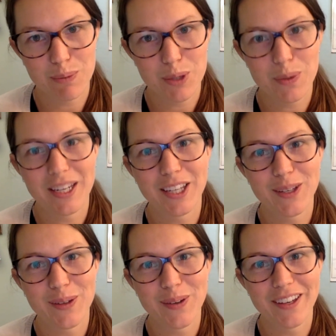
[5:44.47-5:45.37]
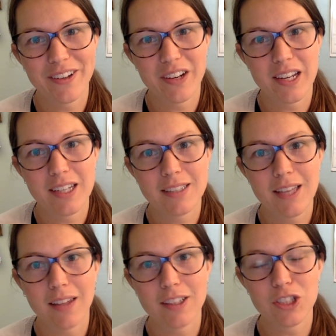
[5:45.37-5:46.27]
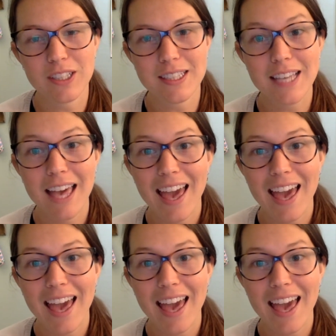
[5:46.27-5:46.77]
between you and your innate intelligence,